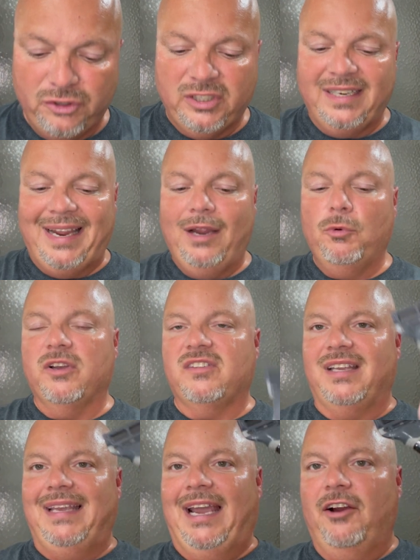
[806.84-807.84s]
today was
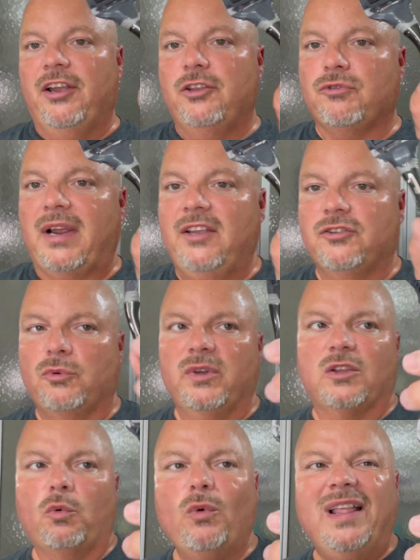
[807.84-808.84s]
the Harry's razor
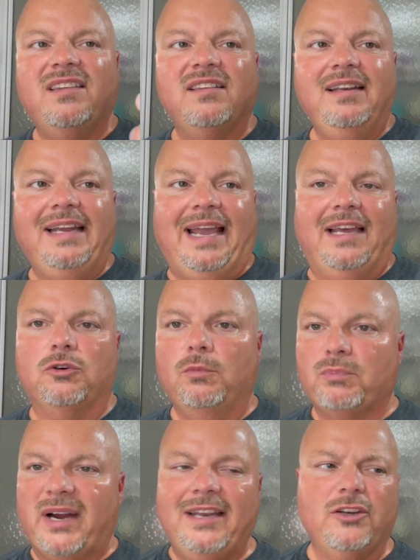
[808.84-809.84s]
with the Winston handle,
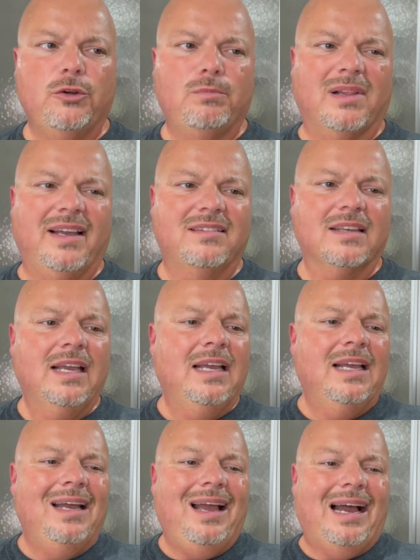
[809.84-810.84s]
brand new blades.
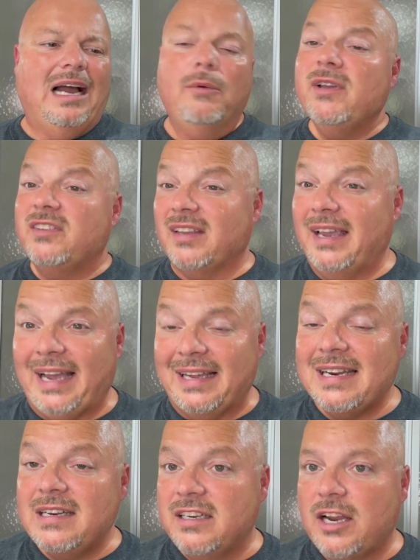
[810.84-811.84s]
I would say I
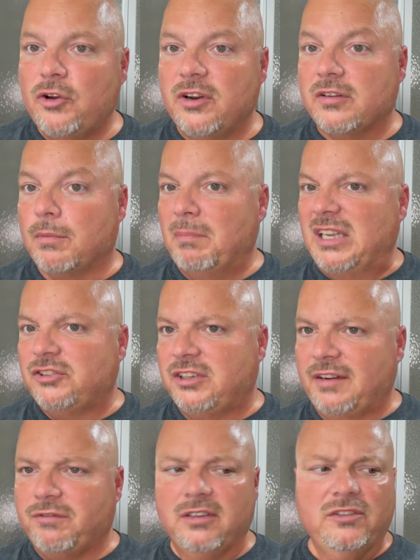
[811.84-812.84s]
didn't notice much
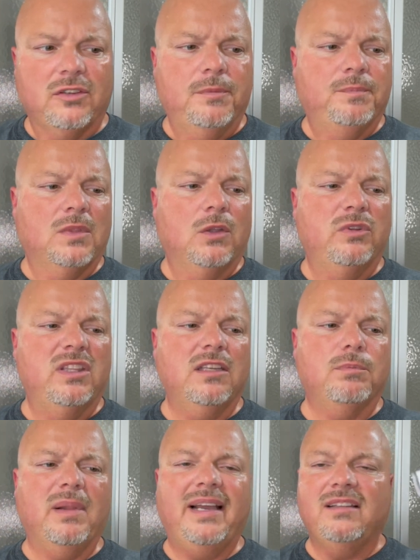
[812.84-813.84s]
difference with these
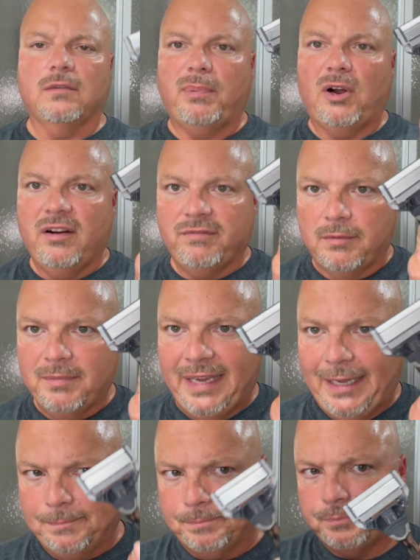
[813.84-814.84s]
blades apart from
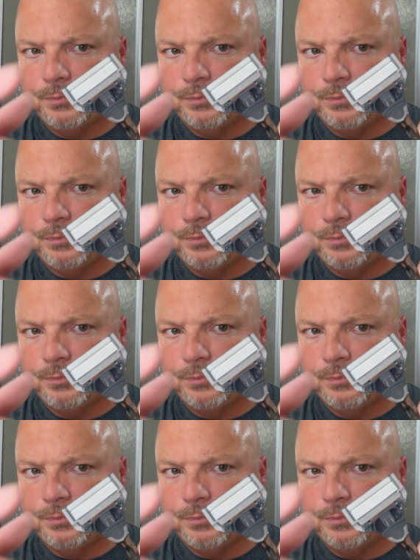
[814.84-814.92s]
that